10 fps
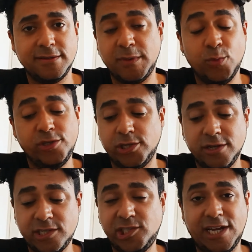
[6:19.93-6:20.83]
but we
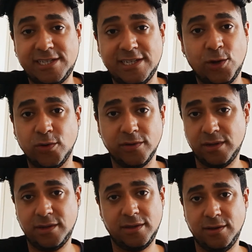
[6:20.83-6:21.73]
just chatted
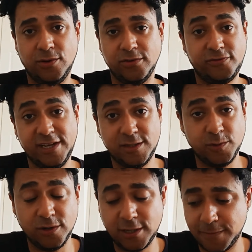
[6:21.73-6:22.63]
on
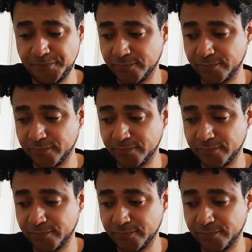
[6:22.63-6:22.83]
Facebook.